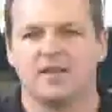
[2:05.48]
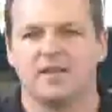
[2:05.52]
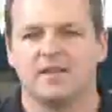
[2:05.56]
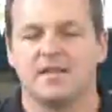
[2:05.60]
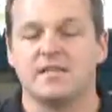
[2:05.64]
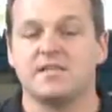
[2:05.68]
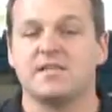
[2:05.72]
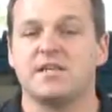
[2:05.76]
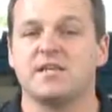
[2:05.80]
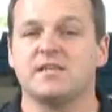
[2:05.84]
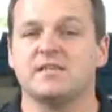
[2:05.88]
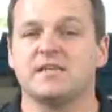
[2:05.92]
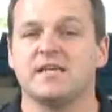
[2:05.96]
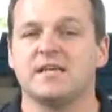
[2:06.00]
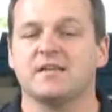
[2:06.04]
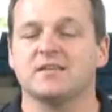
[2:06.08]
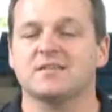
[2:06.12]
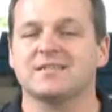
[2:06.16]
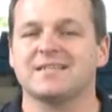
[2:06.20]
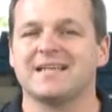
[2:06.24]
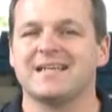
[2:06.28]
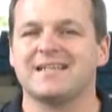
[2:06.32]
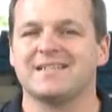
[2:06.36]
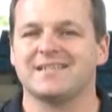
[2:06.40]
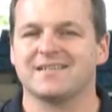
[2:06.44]
This year's
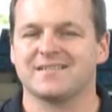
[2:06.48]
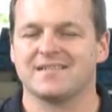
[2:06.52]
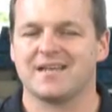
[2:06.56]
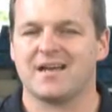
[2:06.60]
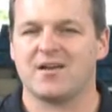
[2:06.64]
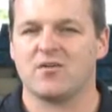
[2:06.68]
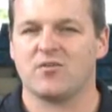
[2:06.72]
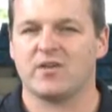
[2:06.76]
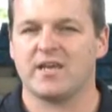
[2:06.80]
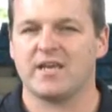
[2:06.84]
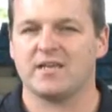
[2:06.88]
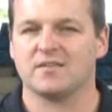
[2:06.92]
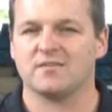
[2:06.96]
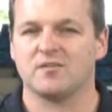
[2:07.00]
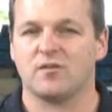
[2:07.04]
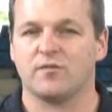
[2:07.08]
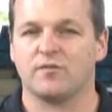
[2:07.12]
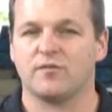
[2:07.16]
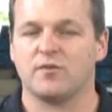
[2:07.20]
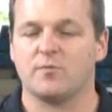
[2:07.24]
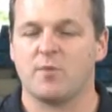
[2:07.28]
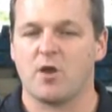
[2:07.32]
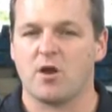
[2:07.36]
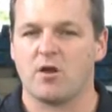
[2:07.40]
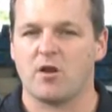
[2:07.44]
Inglis Easter sale kicks off
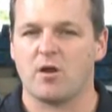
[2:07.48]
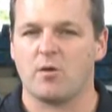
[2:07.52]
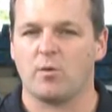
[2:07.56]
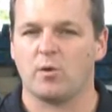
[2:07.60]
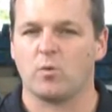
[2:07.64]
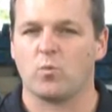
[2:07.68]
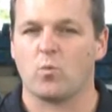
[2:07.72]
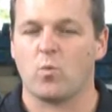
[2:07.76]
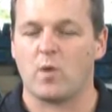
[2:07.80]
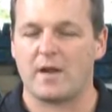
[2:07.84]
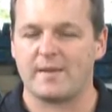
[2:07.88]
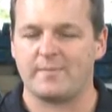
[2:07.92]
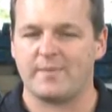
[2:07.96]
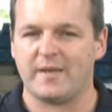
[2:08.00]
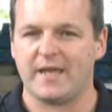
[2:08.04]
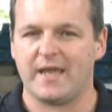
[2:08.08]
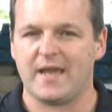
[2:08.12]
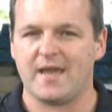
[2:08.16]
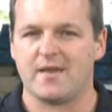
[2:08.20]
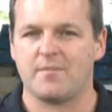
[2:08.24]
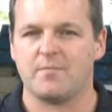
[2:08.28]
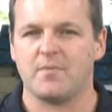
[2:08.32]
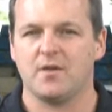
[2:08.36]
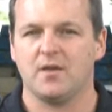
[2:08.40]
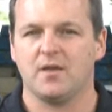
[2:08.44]
tomorrow at 1
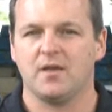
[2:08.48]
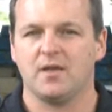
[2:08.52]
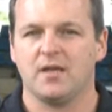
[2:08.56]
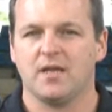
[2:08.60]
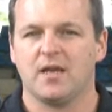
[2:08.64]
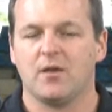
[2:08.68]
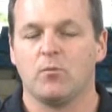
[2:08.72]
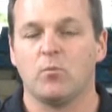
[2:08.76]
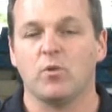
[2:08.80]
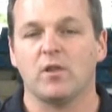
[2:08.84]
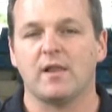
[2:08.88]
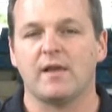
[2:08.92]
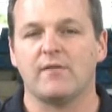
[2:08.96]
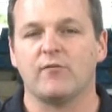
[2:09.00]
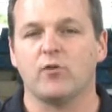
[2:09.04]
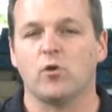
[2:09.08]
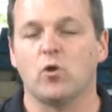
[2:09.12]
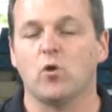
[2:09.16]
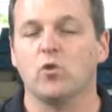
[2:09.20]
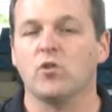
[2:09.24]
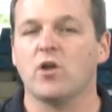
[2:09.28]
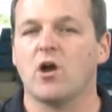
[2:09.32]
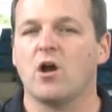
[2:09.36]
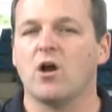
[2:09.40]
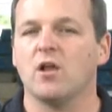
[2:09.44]
p.m. and we'll have
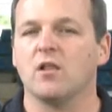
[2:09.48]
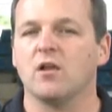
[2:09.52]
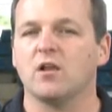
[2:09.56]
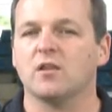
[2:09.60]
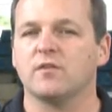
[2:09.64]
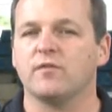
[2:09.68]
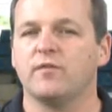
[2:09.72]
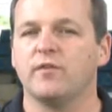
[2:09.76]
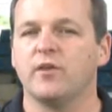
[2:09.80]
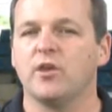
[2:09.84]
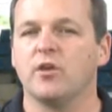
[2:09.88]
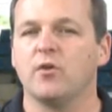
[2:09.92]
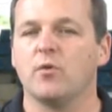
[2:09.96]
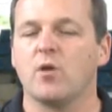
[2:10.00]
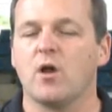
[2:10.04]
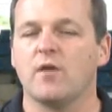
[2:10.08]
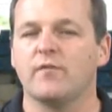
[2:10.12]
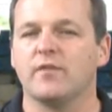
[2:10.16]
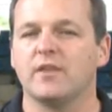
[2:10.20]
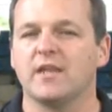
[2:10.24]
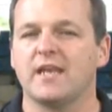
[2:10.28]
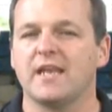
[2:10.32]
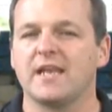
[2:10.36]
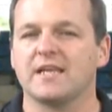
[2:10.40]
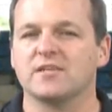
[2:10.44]
all the highlights for you
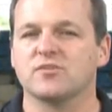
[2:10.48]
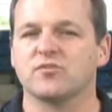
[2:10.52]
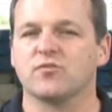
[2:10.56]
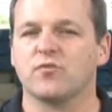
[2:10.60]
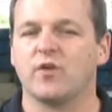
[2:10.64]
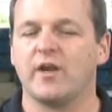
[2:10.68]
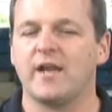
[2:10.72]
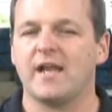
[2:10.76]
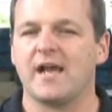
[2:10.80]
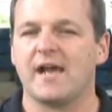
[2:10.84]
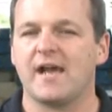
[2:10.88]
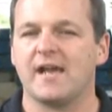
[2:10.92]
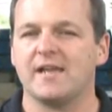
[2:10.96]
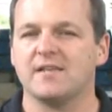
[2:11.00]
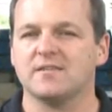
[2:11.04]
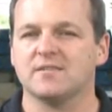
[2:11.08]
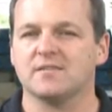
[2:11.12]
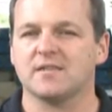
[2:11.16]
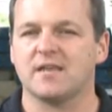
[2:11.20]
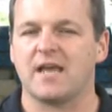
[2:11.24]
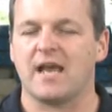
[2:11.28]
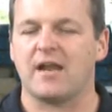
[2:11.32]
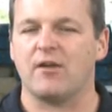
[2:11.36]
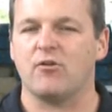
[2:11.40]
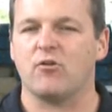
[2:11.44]
over the next 3 days at